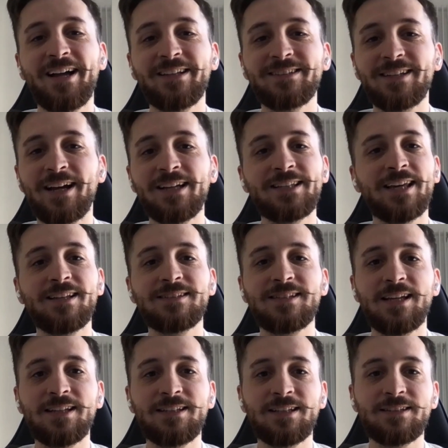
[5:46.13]
and I can
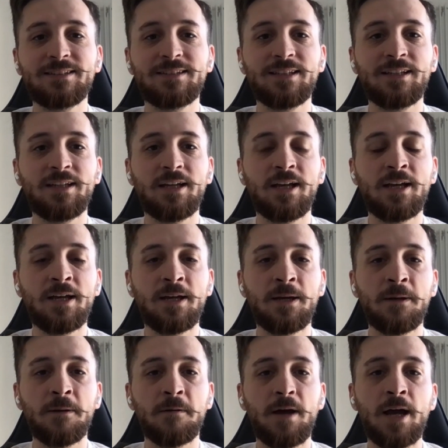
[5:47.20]
say
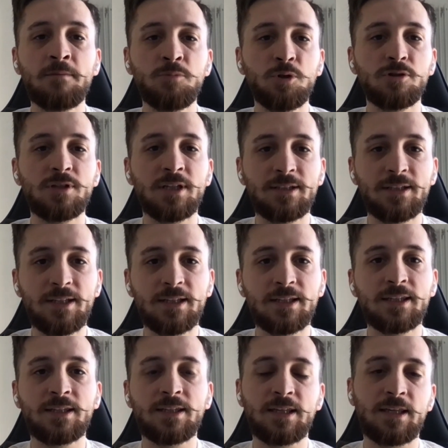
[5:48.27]
that I'm using the
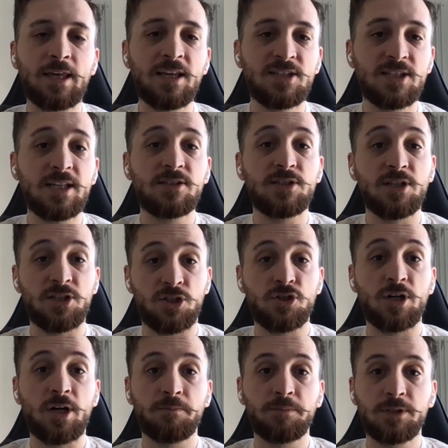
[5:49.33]
K6
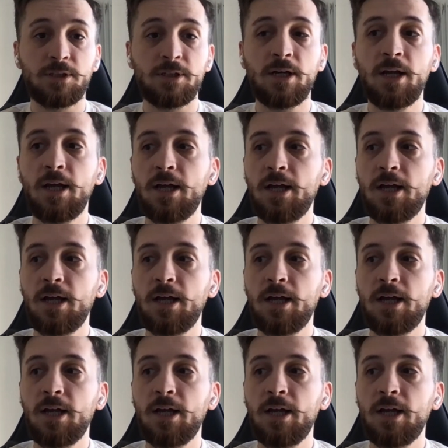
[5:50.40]
disruptor.